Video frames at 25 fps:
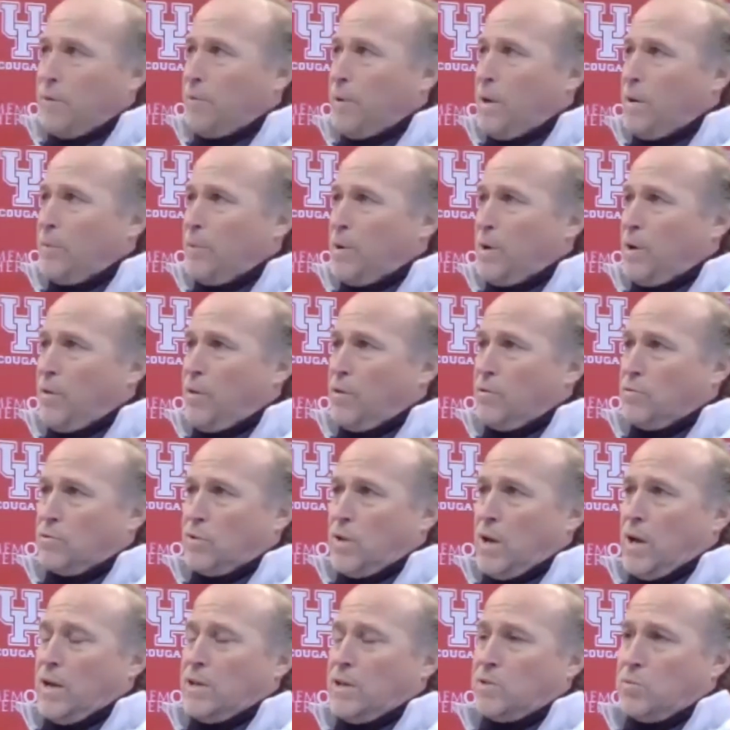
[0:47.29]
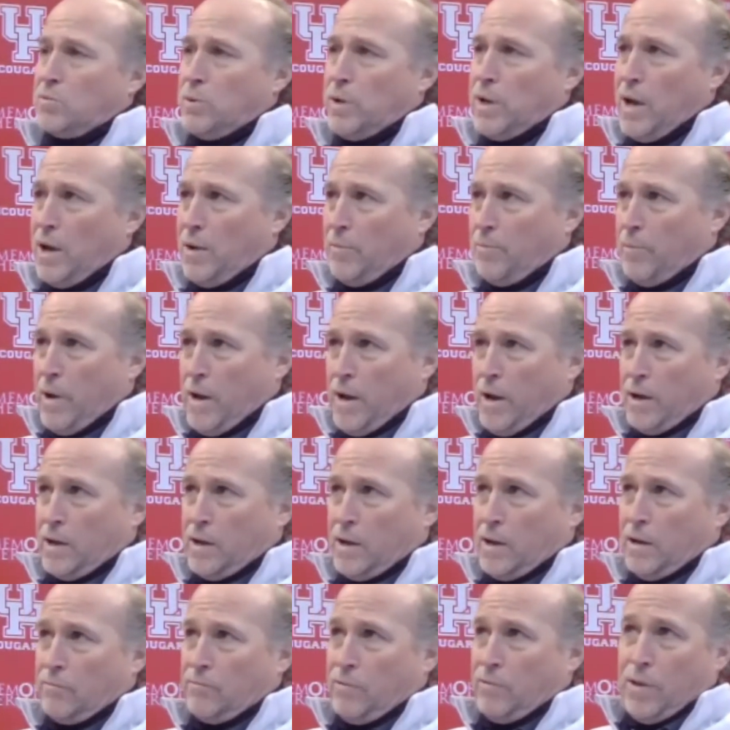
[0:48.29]
How many of those guys we got back?
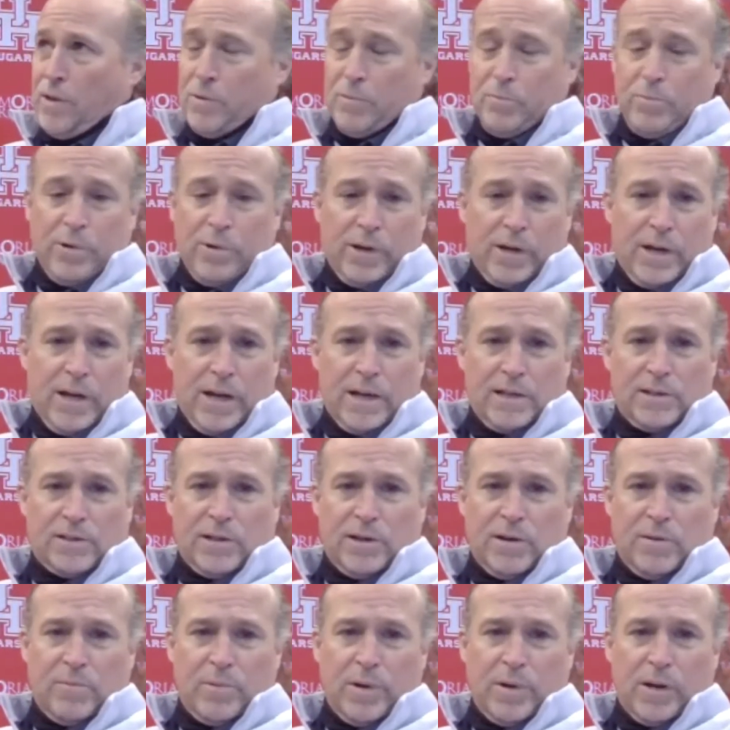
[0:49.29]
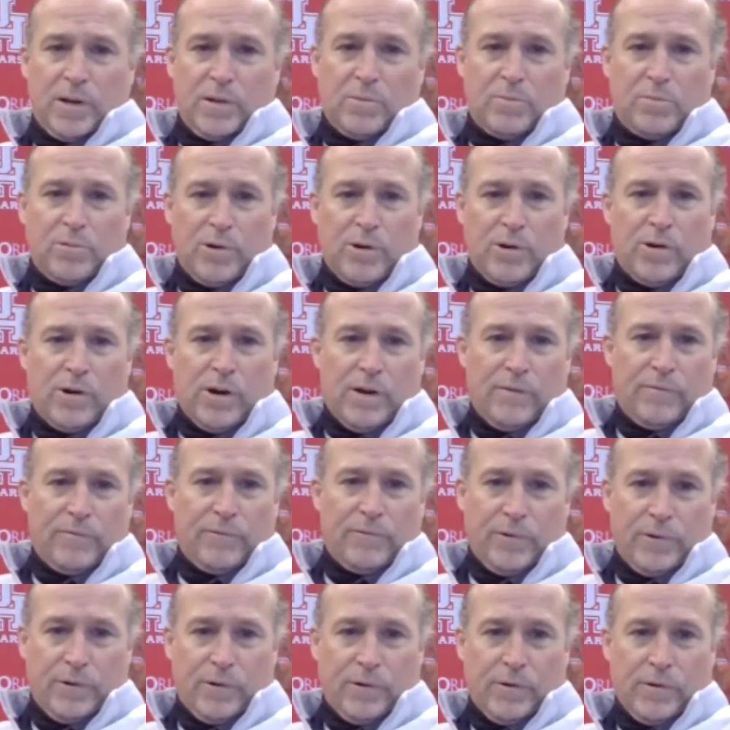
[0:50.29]
I'd rather play guys that have been in the program
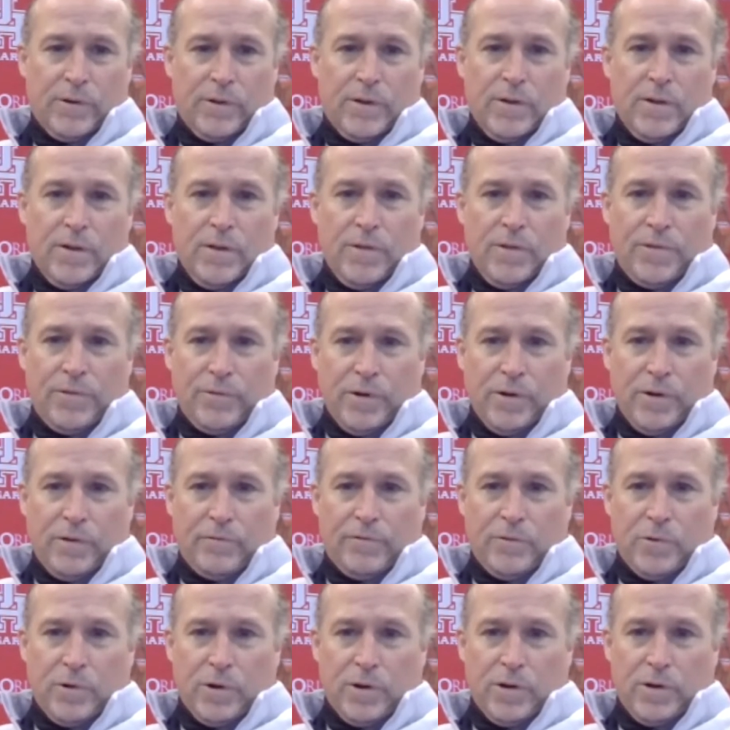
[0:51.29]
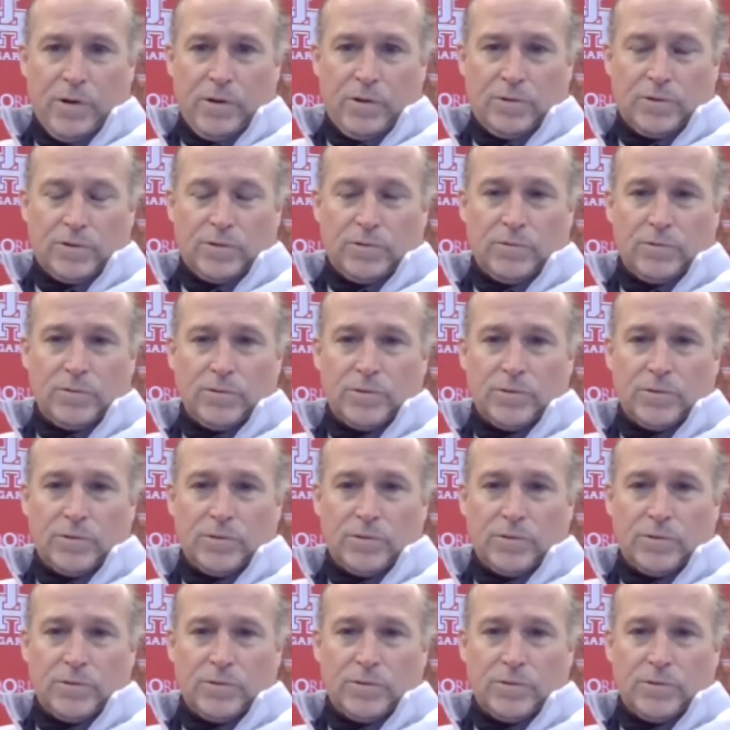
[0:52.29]
for 3 and 4 years.